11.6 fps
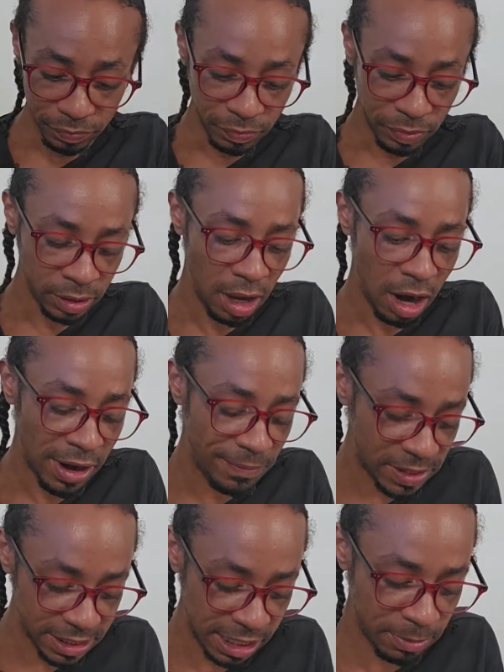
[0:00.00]
All right,
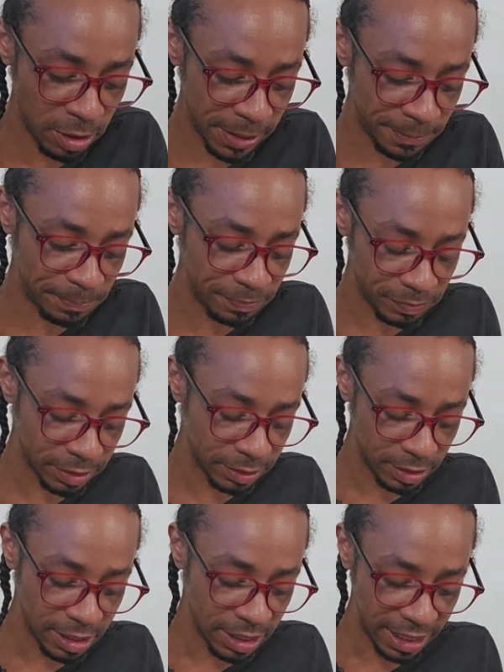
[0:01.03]
let's keep going.
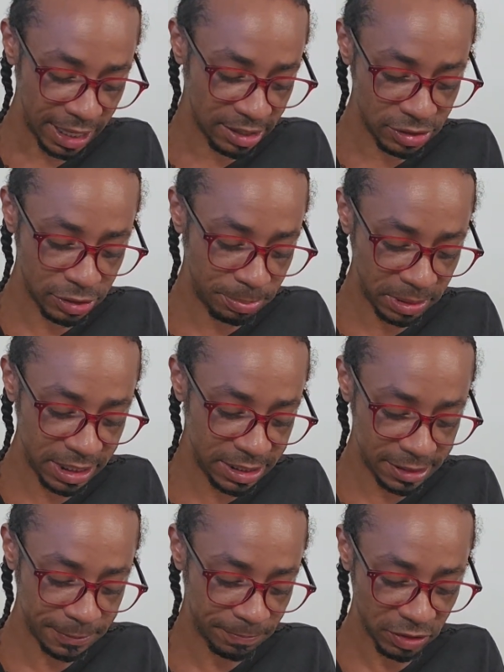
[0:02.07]
Cancer,
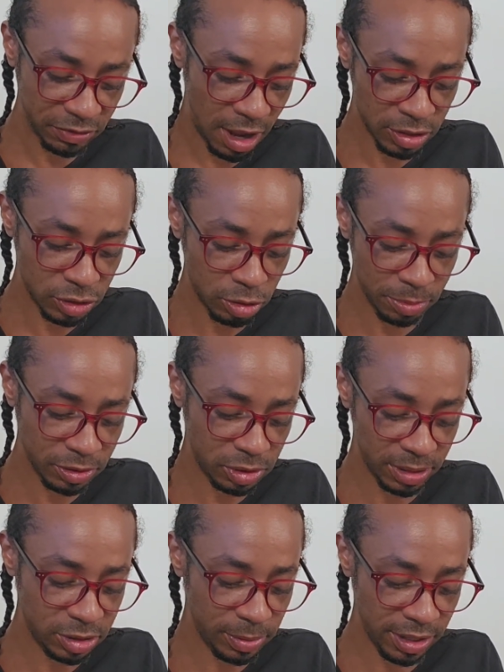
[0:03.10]
please. October
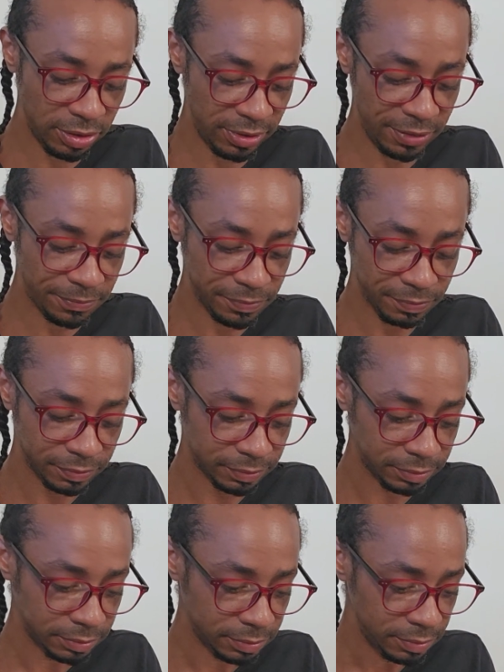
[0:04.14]
2023.
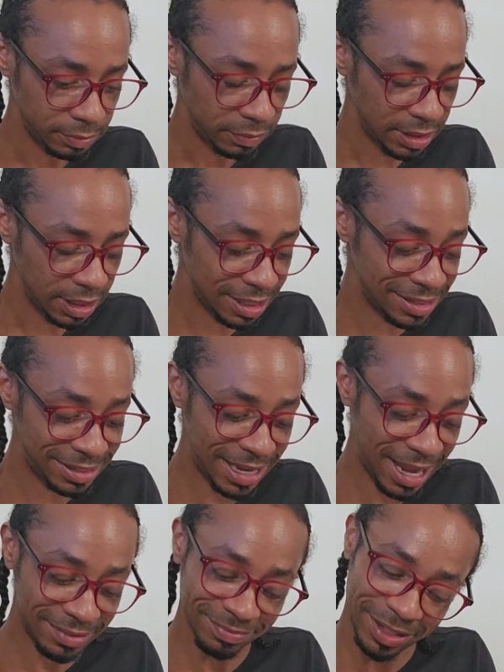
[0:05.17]

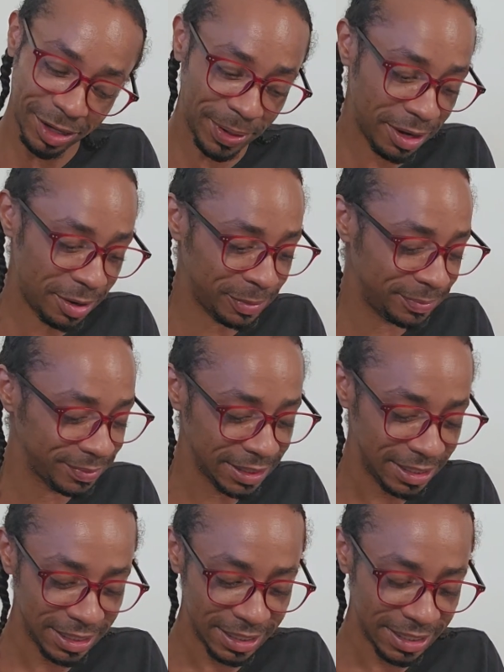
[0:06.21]
Cassette, there we go.
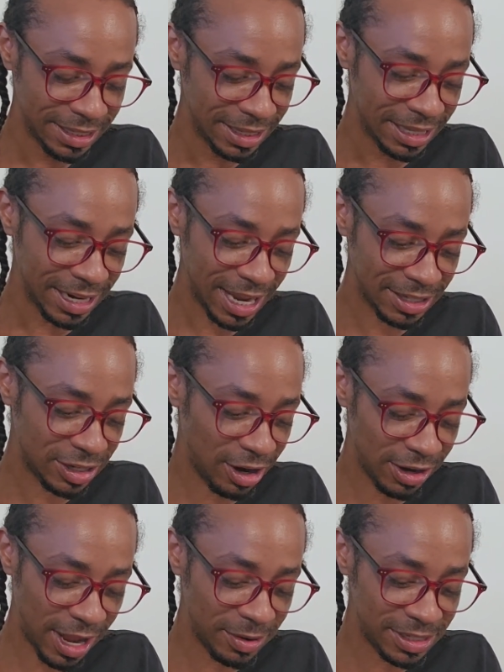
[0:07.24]
The next
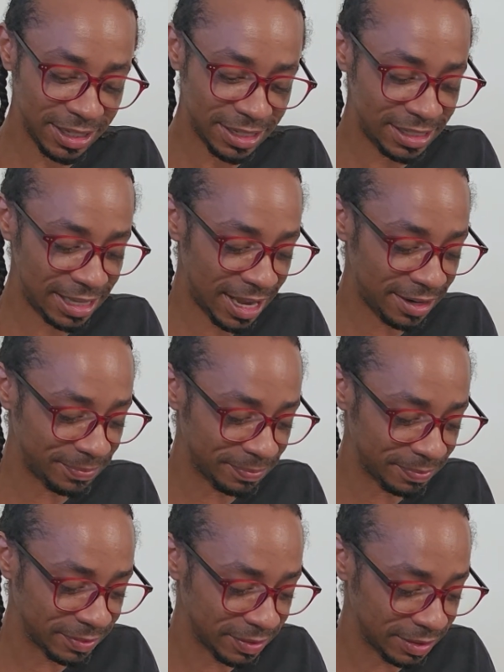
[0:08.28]
card out is cassette.
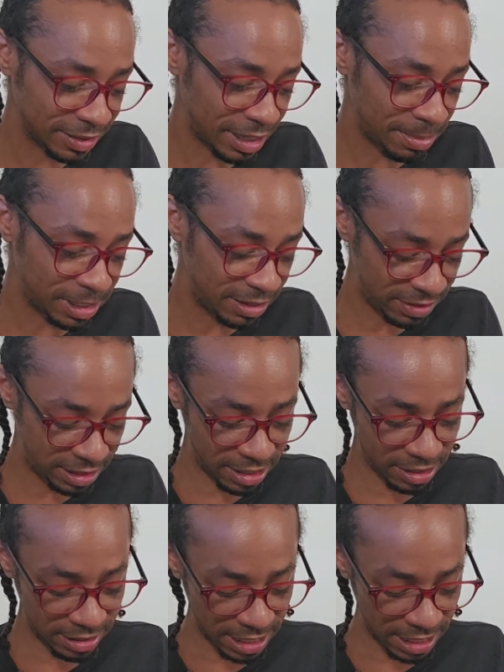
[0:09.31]
I'm gonna leave it there.